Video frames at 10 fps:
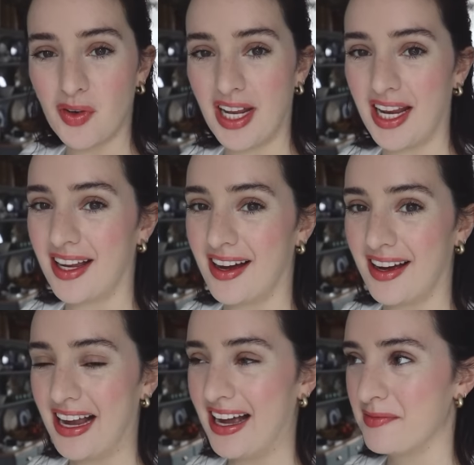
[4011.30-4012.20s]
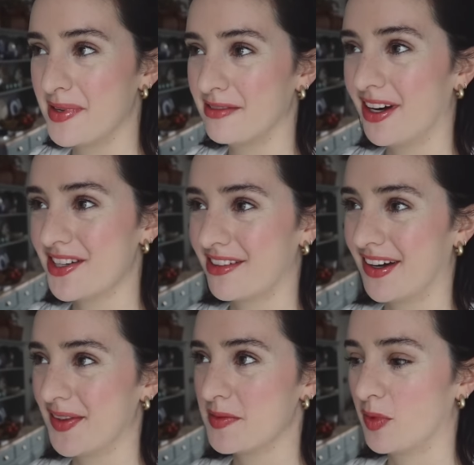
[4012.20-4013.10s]
morning. I have been rushing
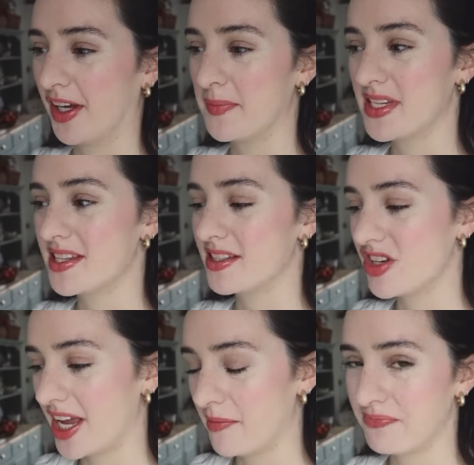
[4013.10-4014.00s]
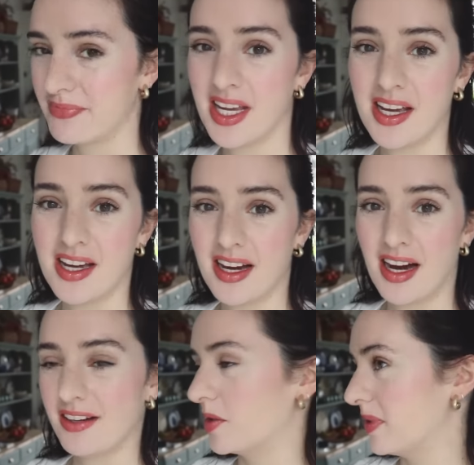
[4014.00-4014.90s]
around this morning. I've been to the gym.
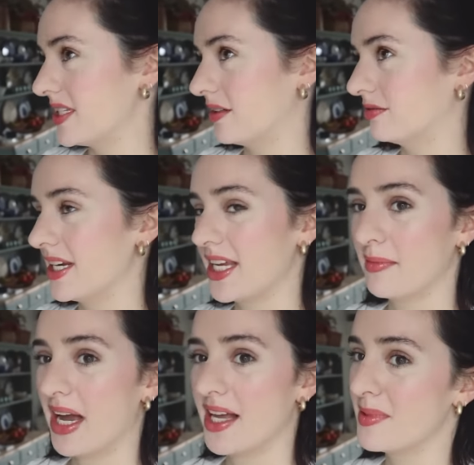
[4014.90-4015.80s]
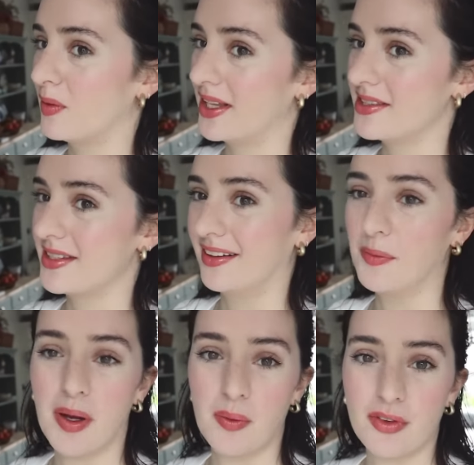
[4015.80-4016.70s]
I've got myself ready. My hair's a bit wet still,
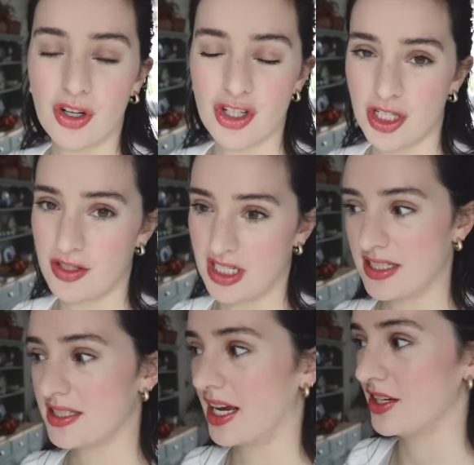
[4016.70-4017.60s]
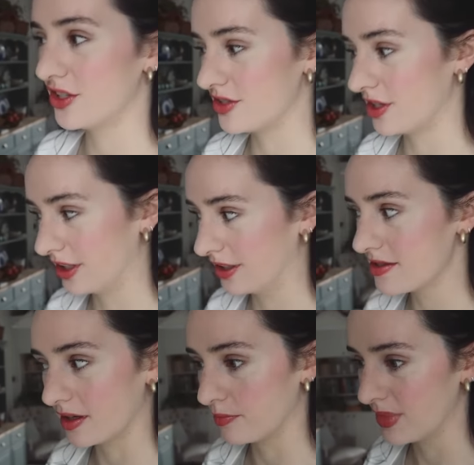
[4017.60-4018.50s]
but we've got a shoot day today, just doing
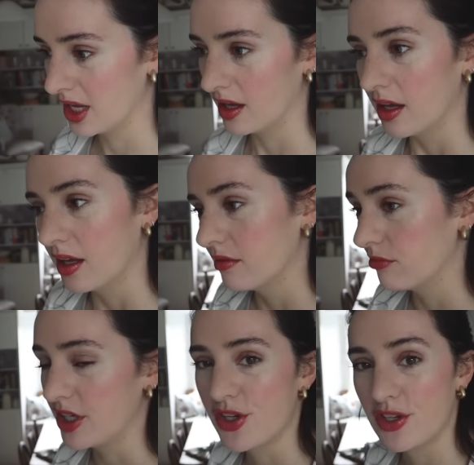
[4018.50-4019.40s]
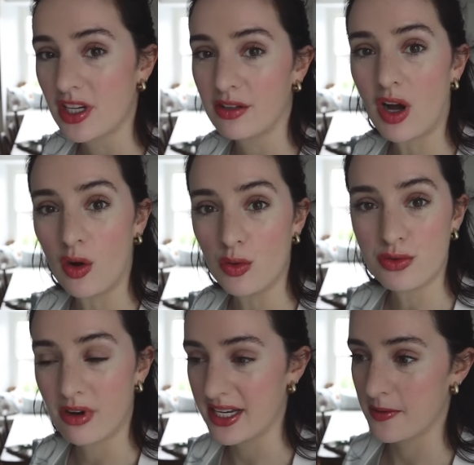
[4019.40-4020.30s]
some reshooting of
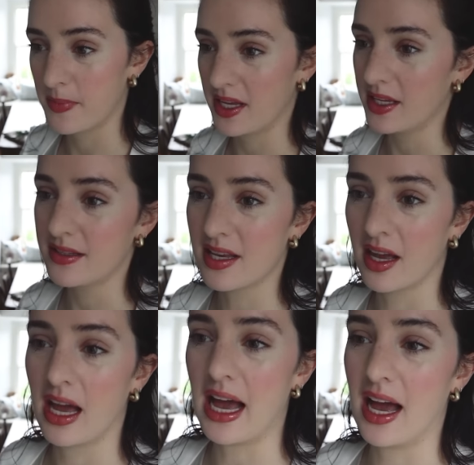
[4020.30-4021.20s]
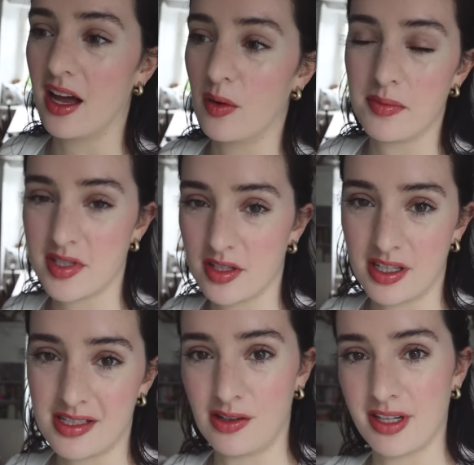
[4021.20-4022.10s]
old recipes. We've been doing
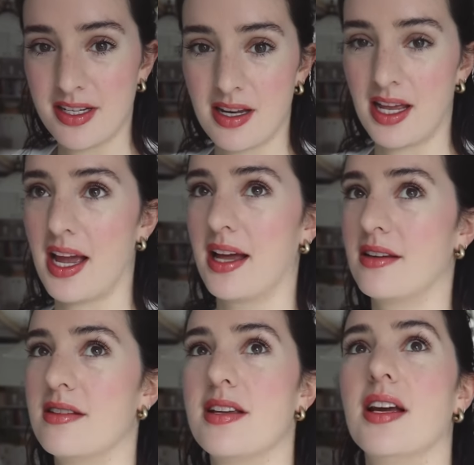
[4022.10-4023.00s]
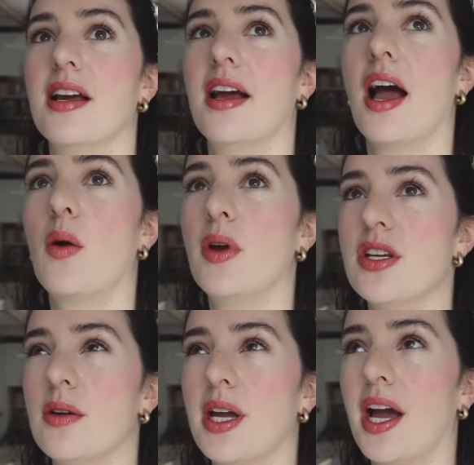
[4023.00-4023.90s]
this a lot recently, and we're
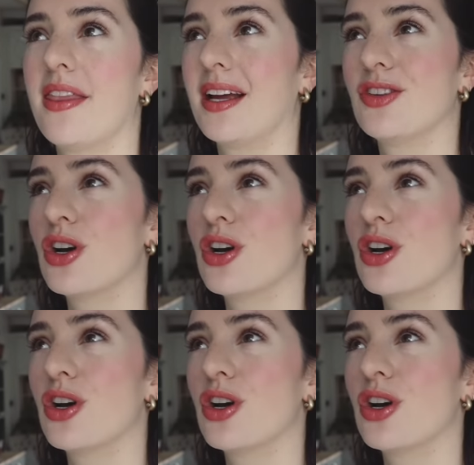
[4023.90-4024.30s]
doing, I think,